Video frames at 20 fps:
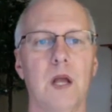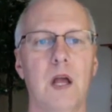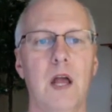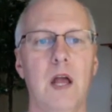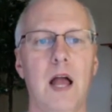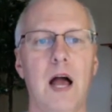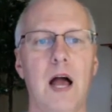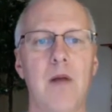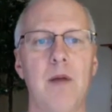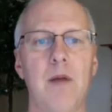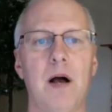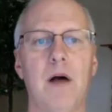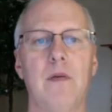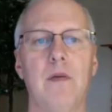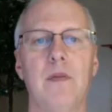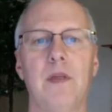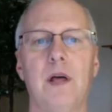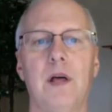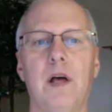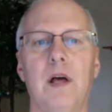How
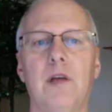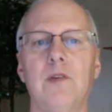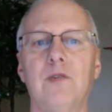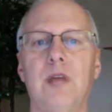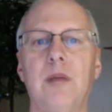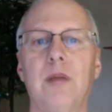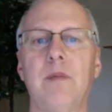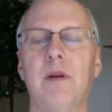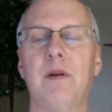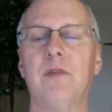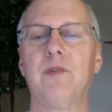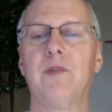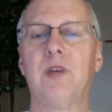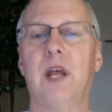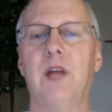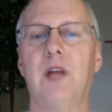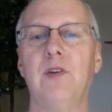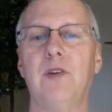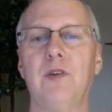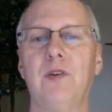about the statement of
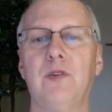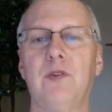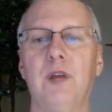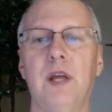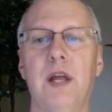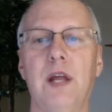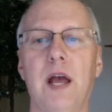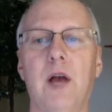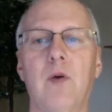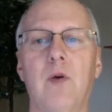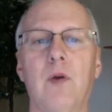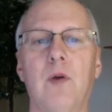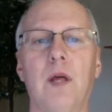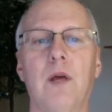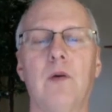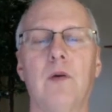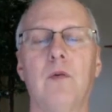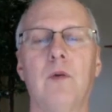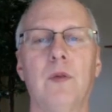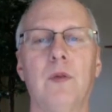changes in
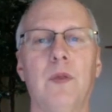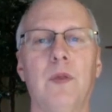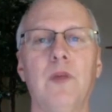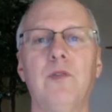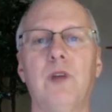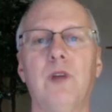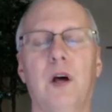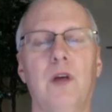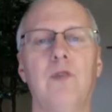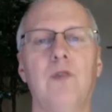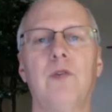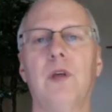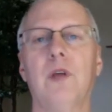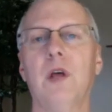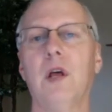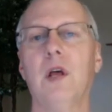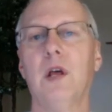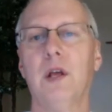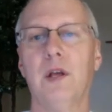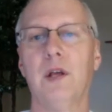equity? What this does
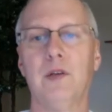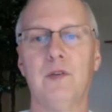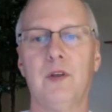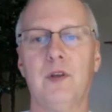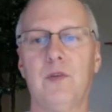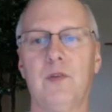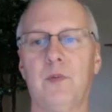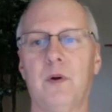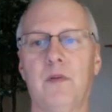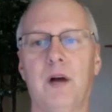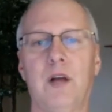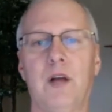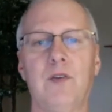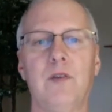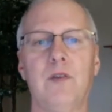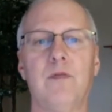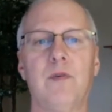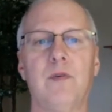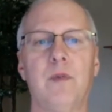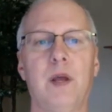is this provides
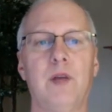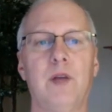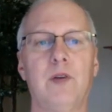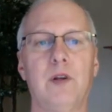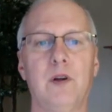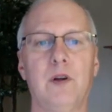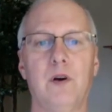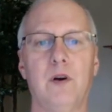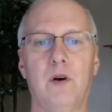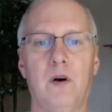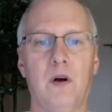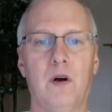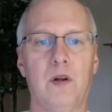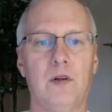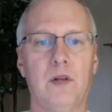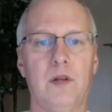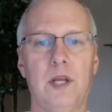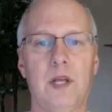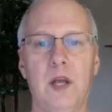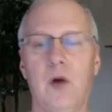information
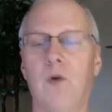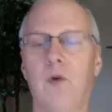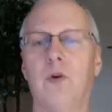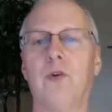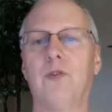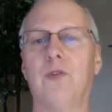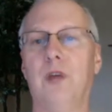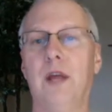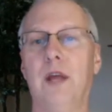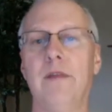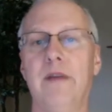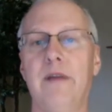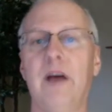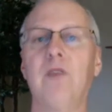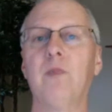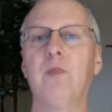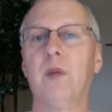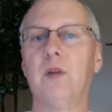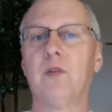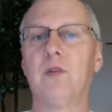on the owner's
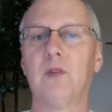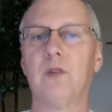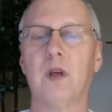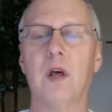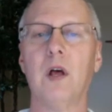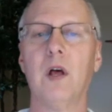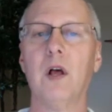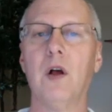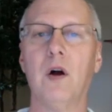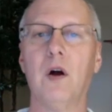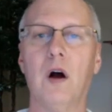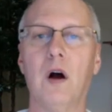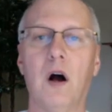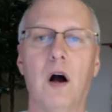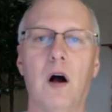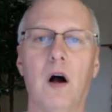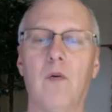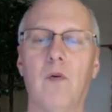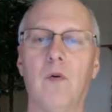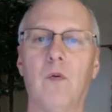investments.
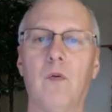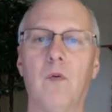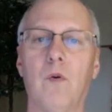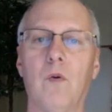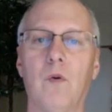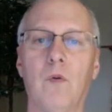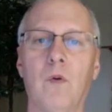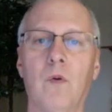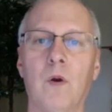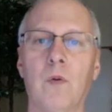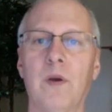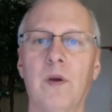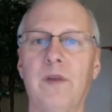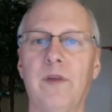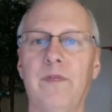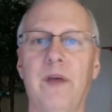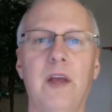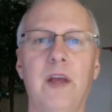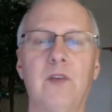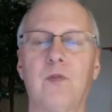Uh, what are we
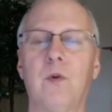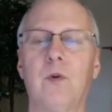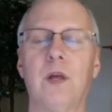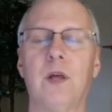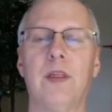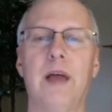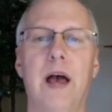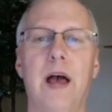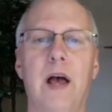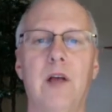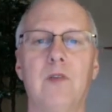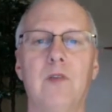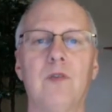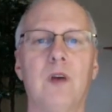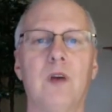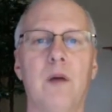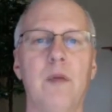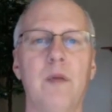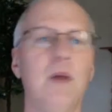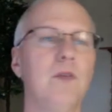faced with as
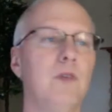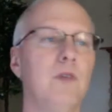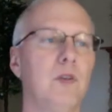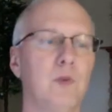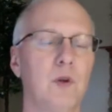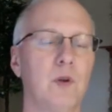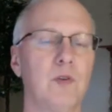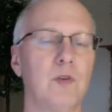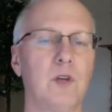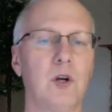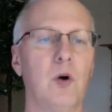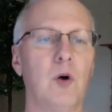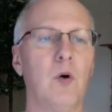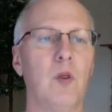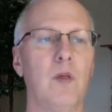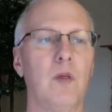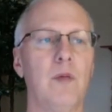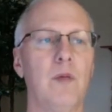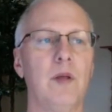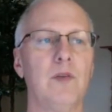a business? What's the goal
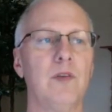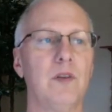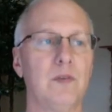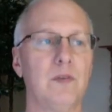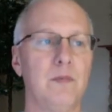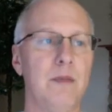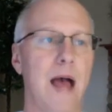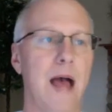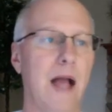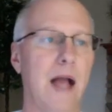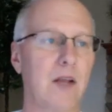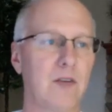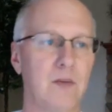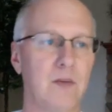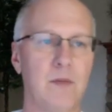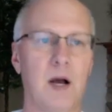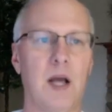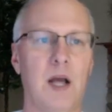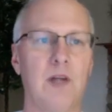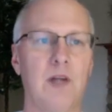of the business?
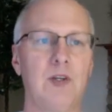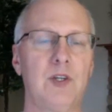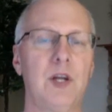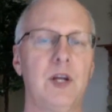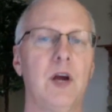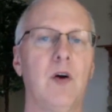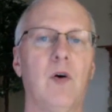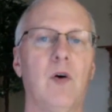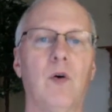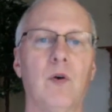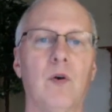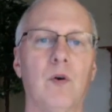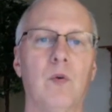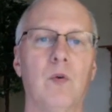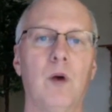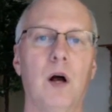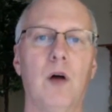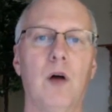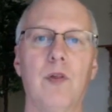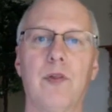Maximize shareholder
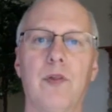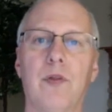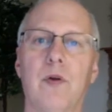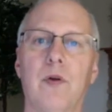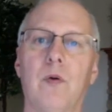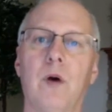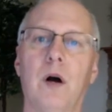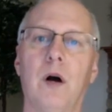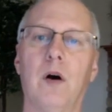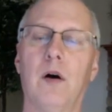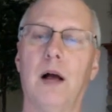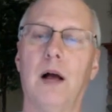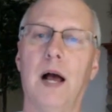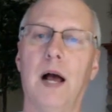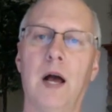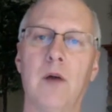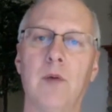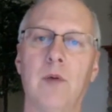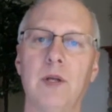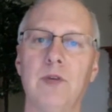wealth. Well,
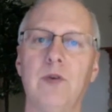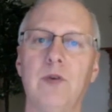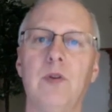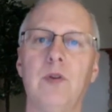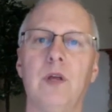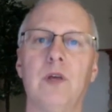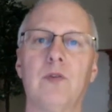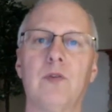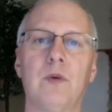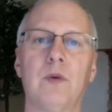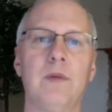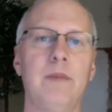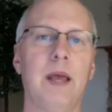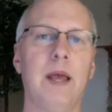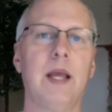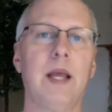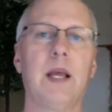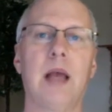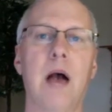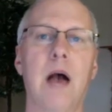how do we do this? We
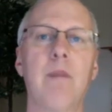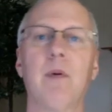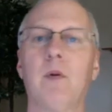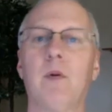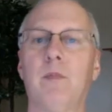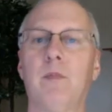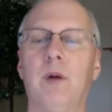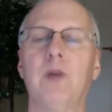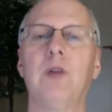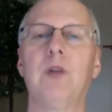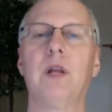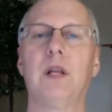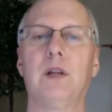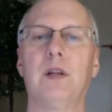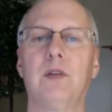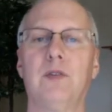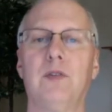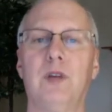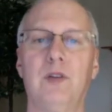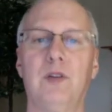make capital budgeting
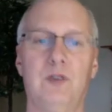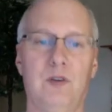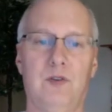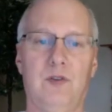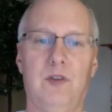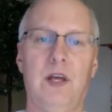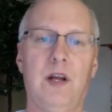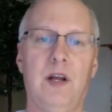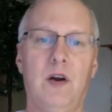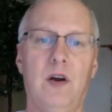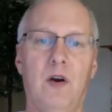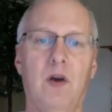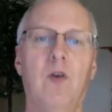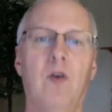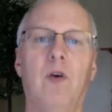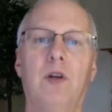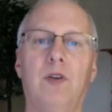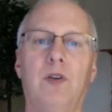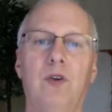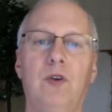decisions that are
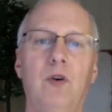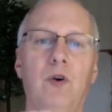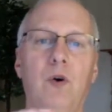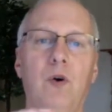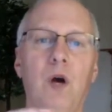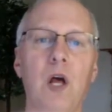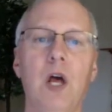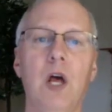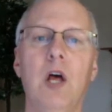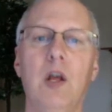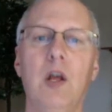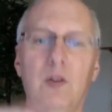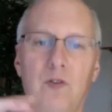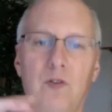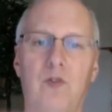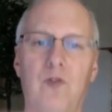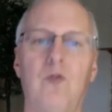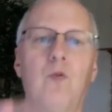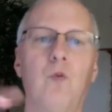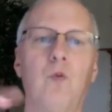going to
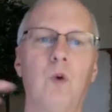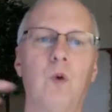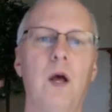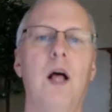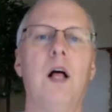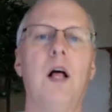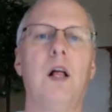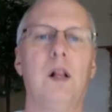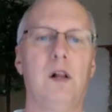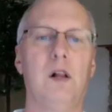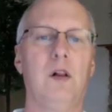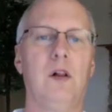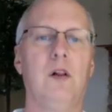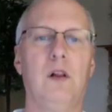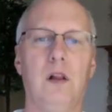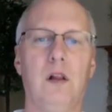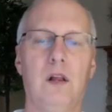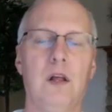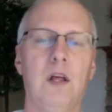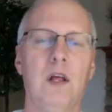
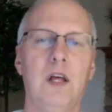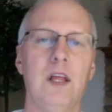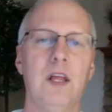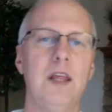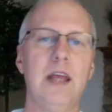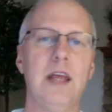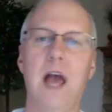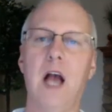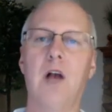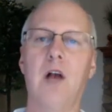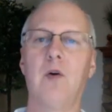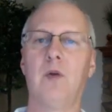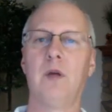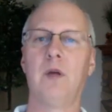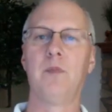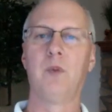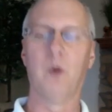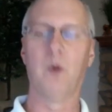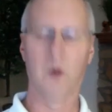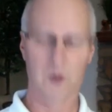swell the
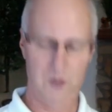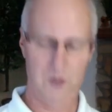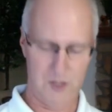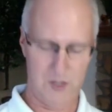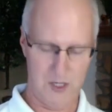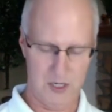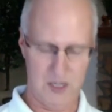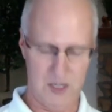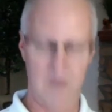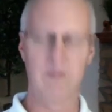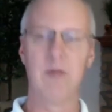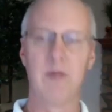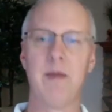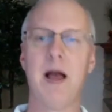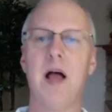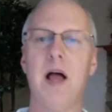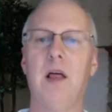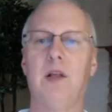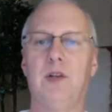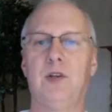equity portion of the
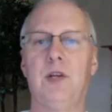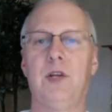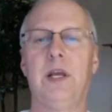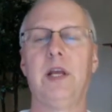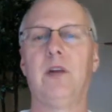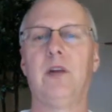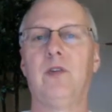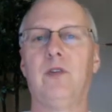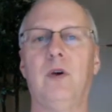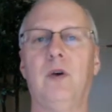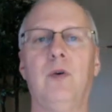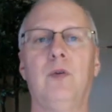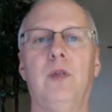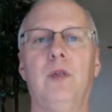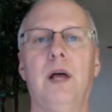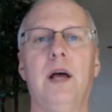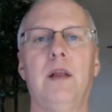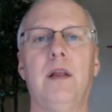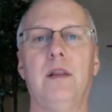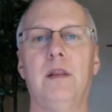balance sheet so
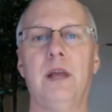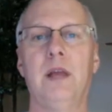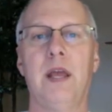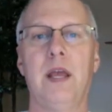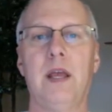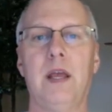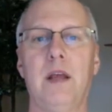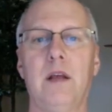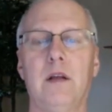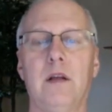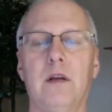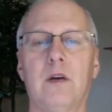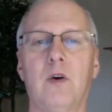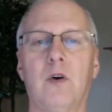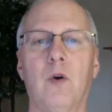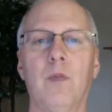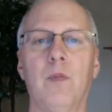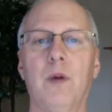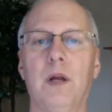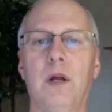that the
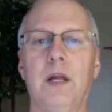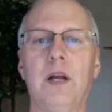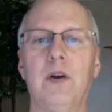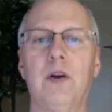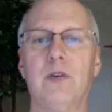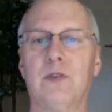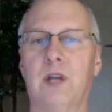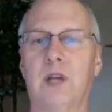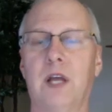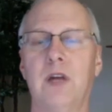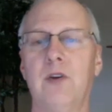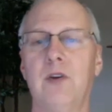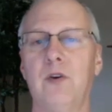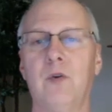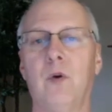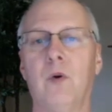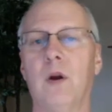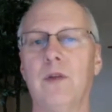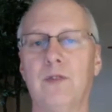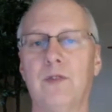corporate leaders can do
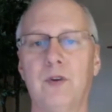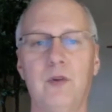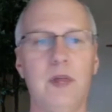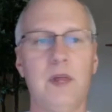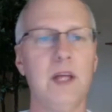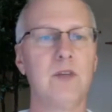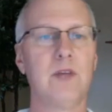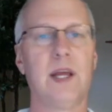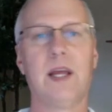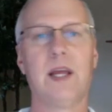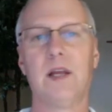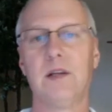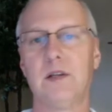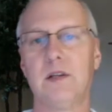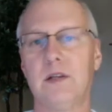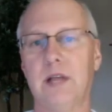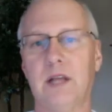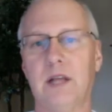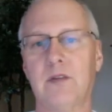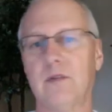one of two things. They
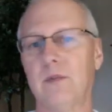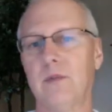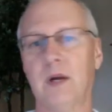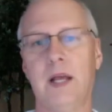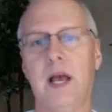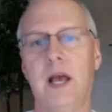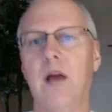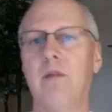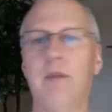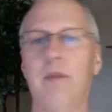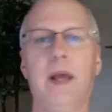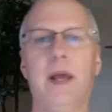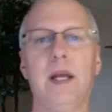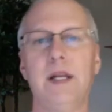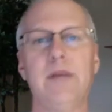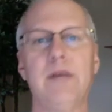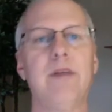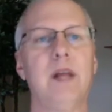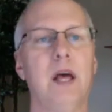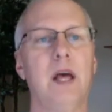can take some money out and pay a
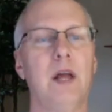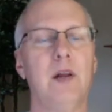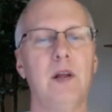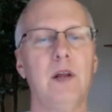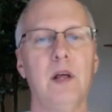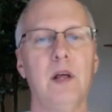dividend